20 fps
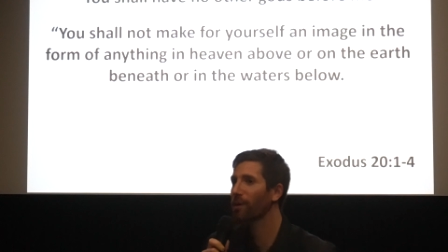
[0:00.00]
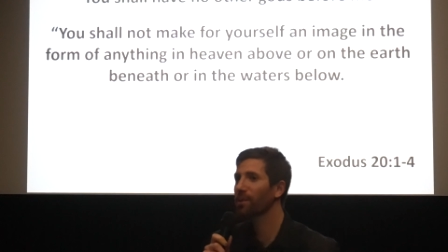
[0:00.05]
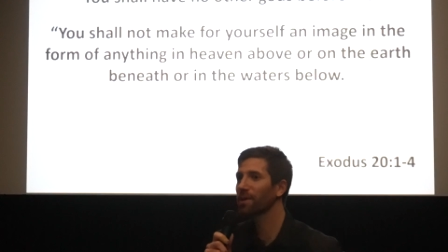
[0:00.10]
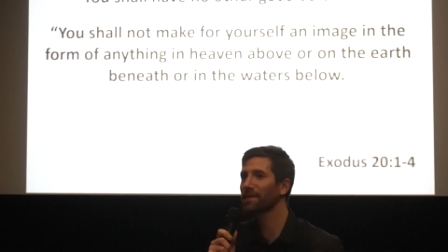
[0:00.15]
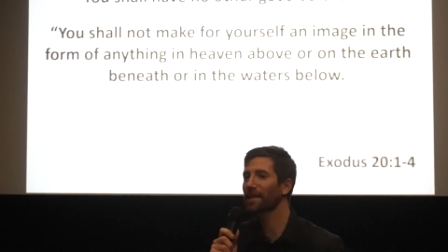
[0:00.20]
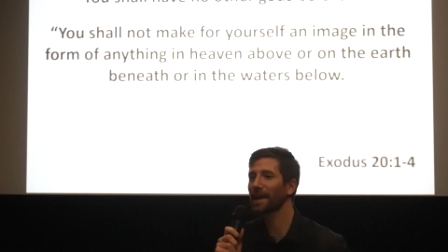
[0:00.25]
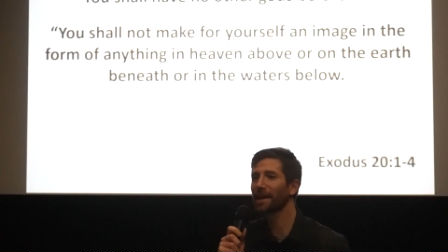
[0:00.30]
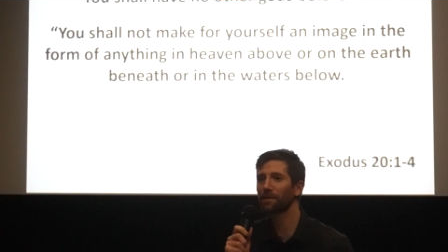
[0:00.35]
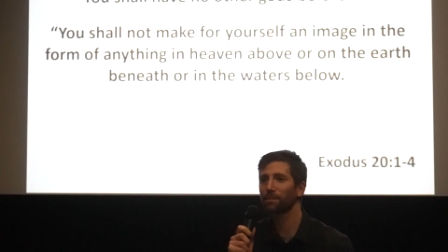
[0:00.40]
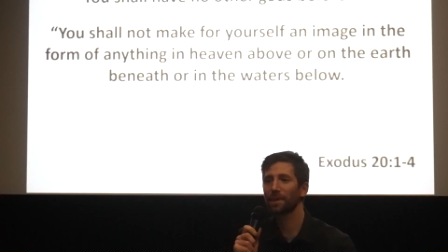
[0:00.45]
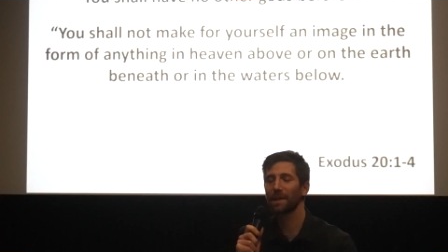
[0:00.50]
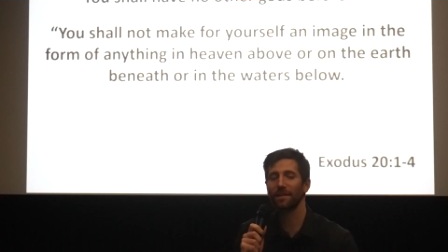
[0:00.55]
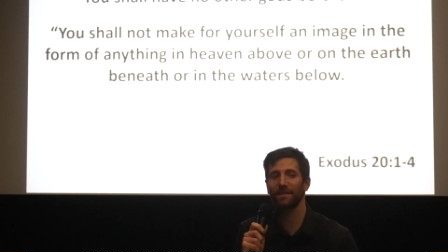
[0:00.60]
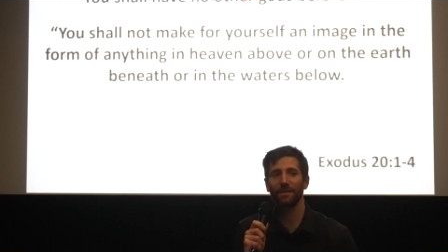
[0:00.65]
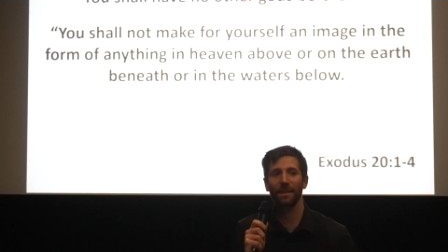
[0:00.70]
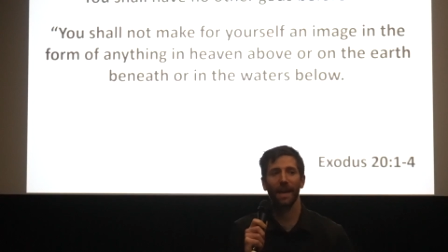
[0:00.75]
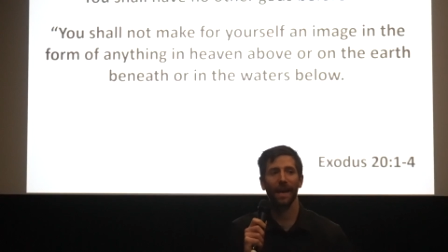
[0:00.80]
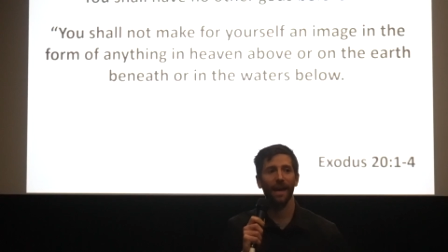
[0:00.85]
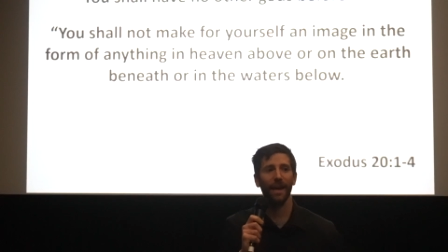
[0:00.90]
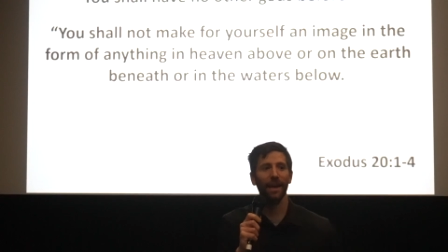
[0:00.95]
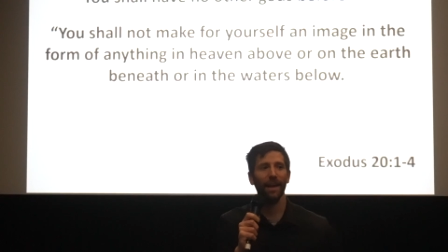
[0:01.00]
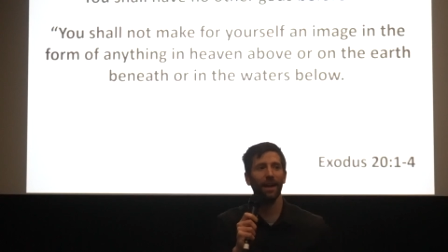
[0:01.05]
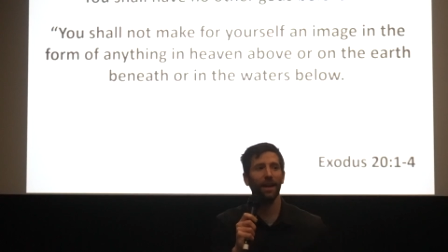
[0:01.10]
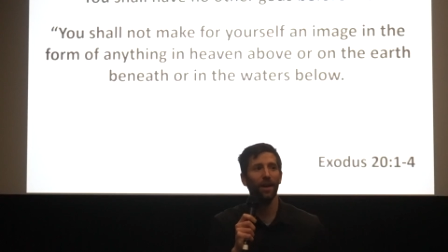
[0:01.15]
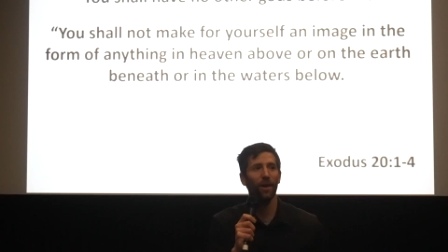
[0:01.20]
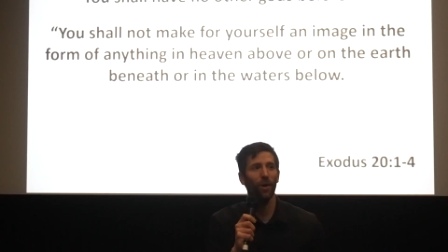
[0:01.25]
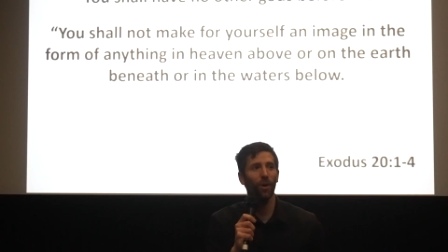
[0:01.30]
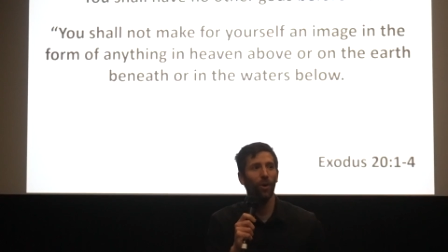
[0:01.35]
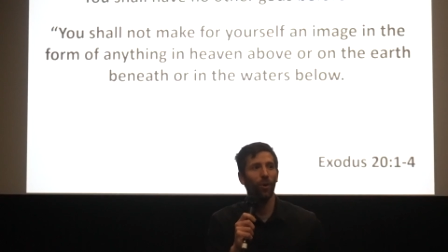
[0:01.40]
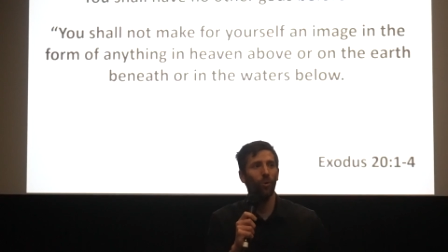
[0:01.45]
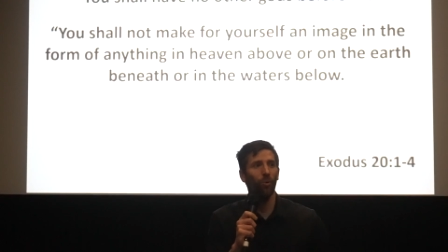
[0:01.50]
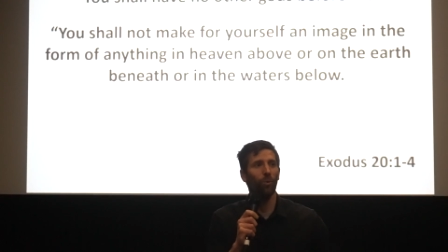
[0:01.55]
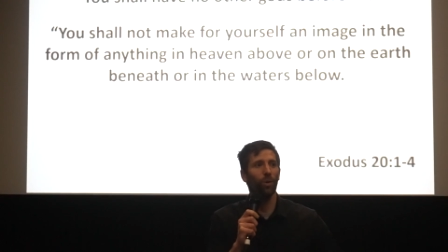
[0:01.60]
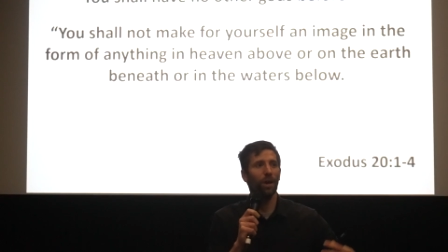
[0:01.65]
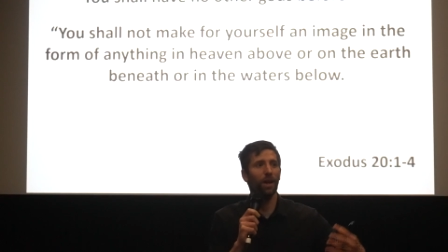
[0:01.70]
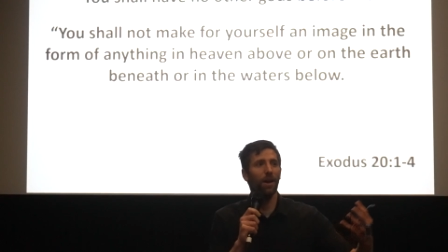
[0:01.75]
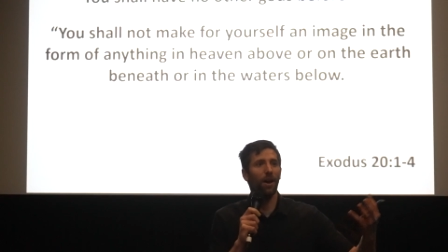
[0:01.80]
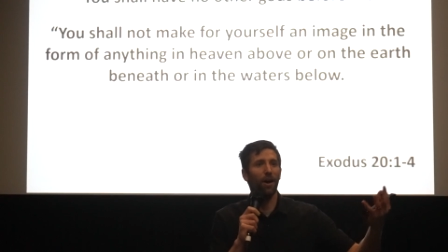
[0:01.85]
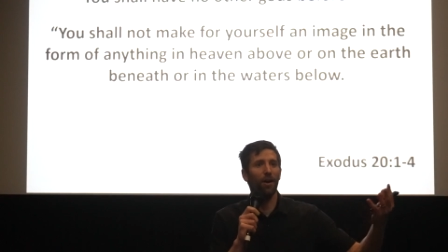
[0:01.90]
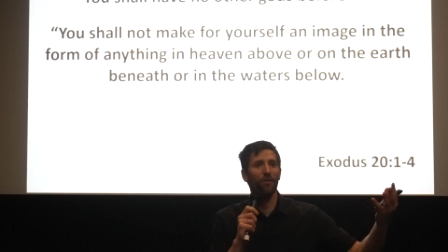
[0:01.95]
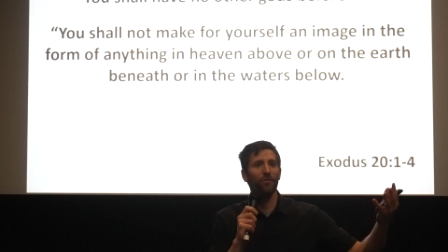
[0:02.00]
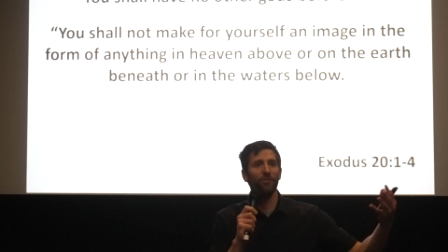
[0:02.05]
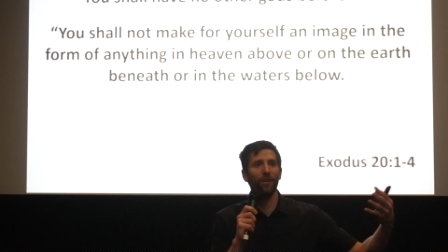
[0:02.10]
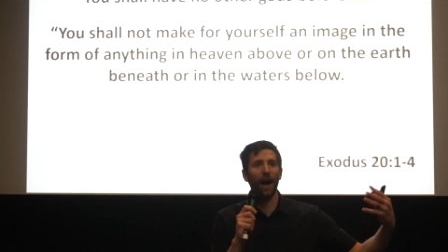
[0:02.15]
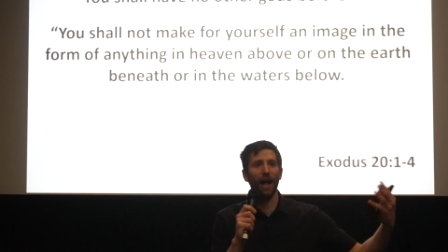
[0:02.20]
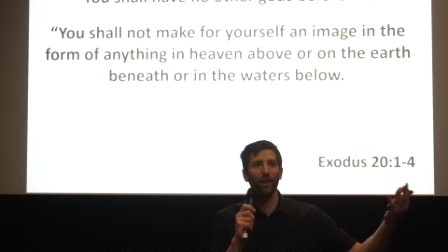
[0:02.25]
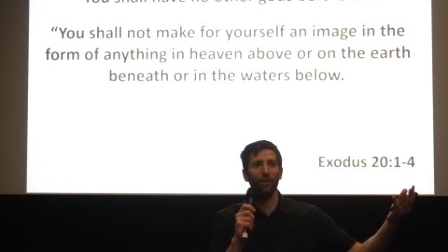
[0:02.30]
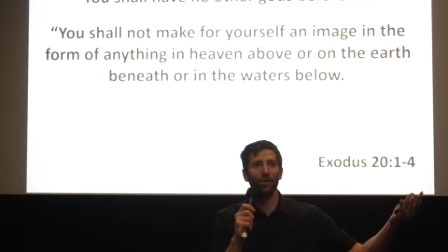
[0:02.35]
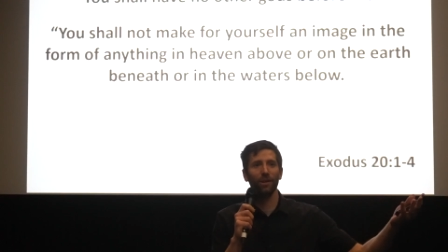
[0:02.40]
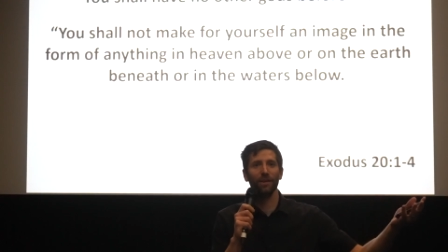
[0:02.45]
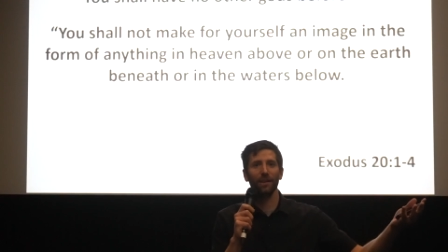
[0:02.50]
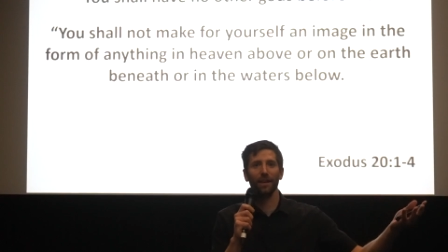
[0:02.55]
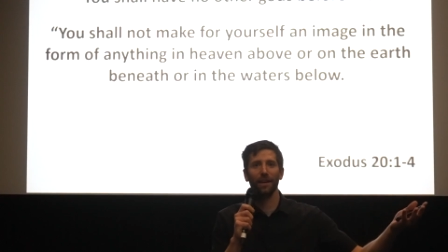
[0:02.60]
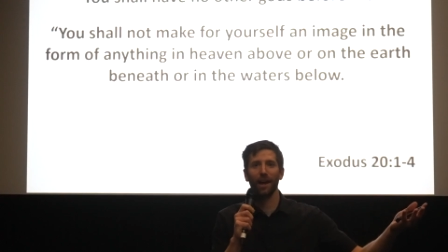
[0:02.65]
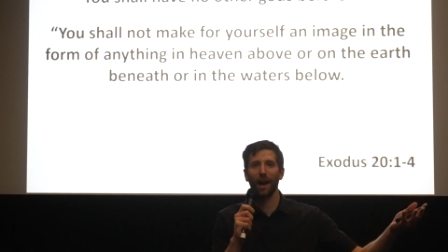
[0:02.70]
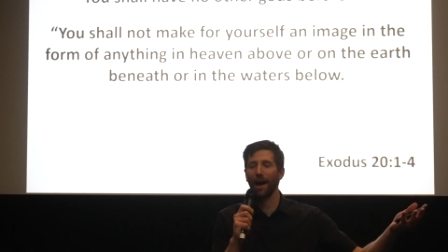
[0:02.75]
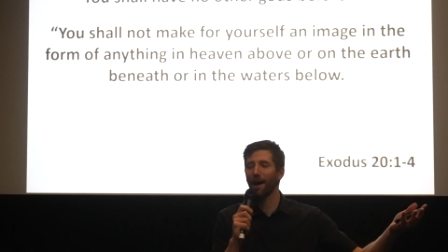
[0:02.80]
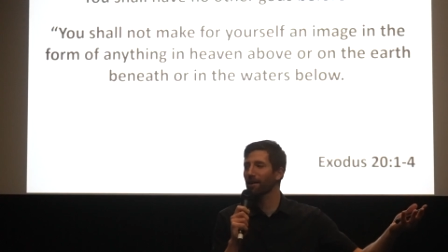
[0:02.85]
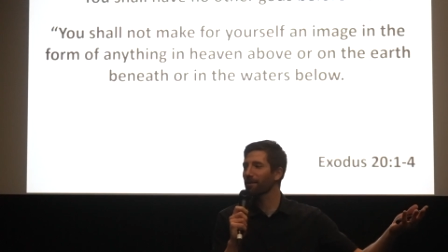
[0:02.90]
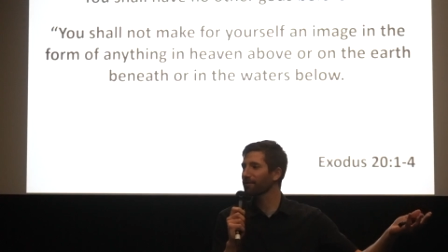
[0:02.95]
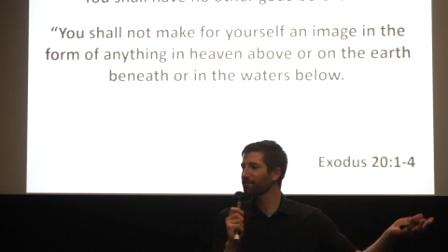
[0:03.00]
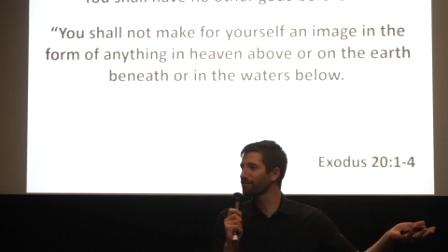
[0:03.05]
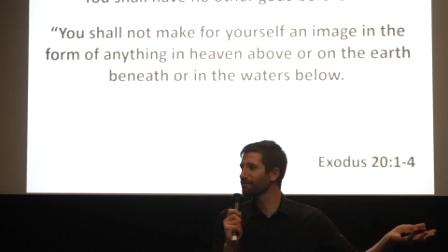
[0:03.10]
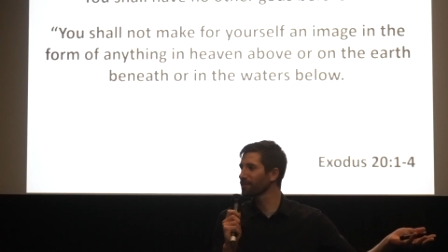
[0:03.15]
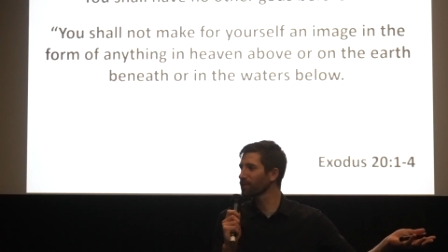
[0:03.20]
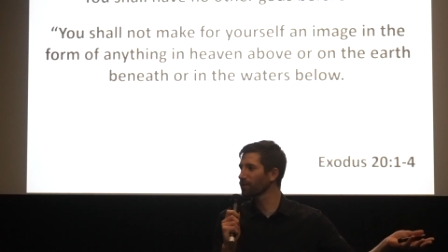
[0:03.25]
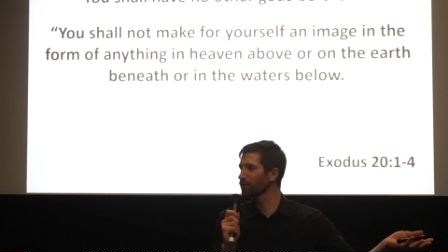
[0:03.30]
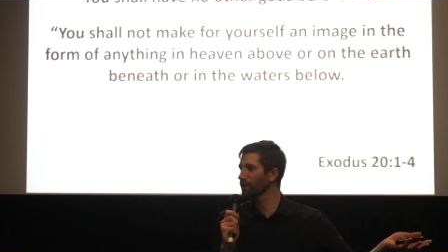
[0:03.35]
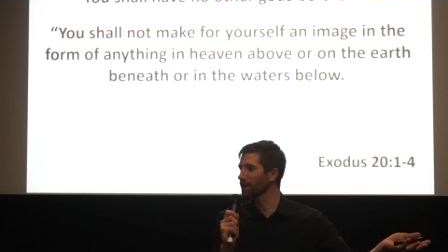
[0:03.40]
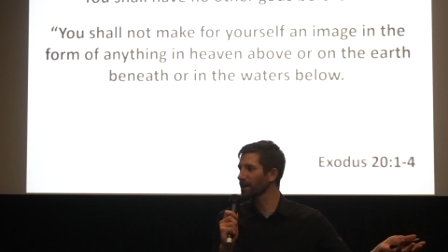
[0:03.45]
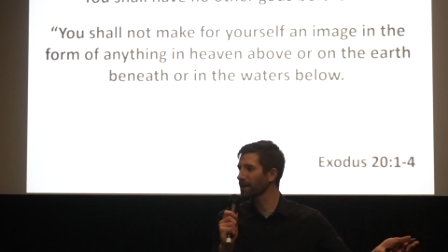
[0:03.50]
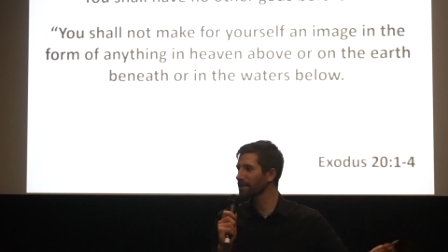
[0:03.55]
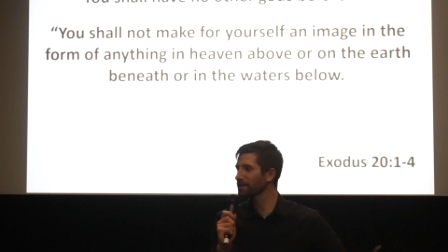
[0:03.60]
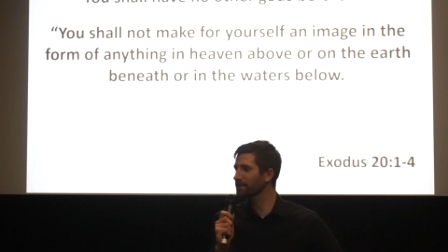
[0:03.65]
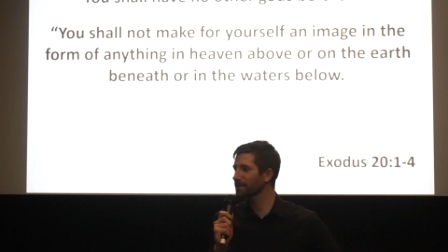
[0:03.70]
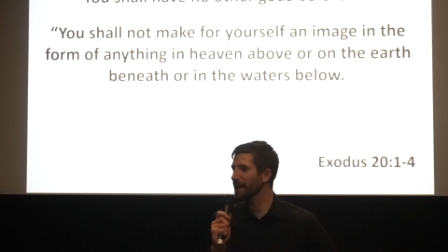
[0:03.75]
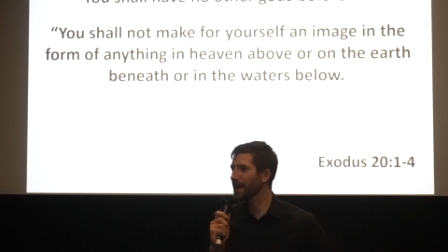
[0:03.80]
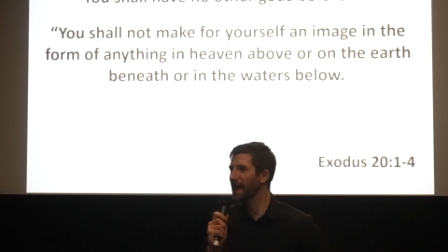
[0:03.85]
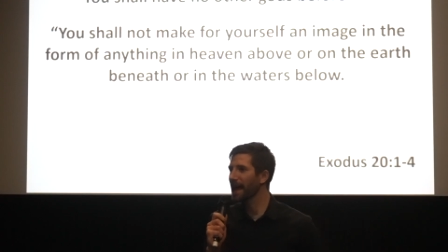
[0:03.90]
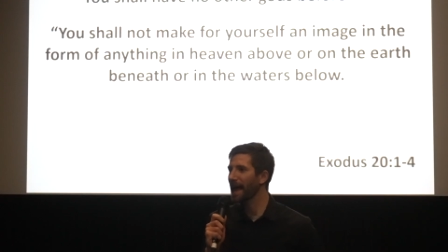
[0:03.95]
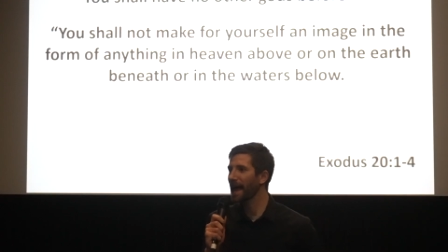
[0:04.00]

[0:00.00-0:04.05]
would then be saying, we are following the god of movies,